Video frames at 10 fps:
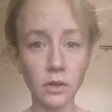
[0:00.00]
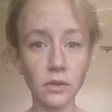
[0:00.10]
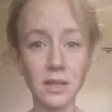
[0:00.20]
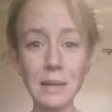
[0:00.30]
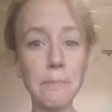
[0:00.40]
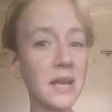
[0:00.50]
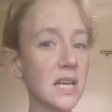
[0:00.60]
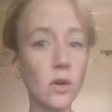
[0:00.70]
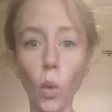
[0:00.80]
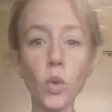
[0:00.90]
the
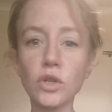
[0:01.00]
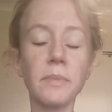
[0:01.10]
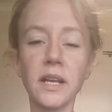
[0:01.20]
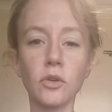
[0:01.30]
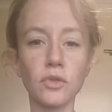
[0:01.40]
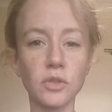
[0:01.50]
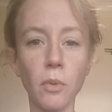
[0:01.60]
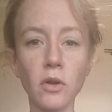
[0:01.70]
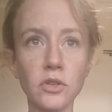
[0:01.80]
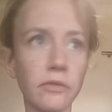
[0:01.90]
immediate automated
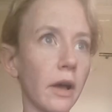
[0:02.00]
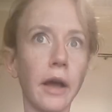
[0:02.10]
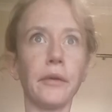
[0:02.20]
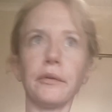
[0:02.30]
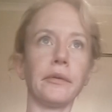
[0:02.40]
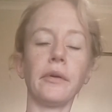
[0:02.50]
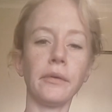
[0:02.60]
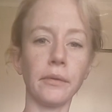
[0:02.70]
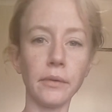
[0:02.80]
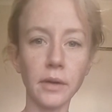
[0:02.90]
response of I don't
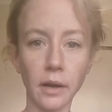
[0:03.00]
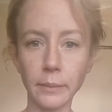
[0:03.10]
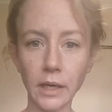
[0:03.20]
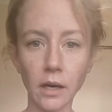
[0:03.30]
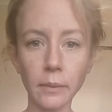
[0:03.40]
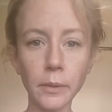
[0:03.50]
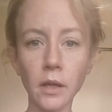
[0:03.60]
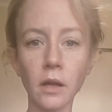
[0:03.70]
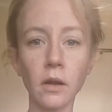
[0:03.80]
know coming up,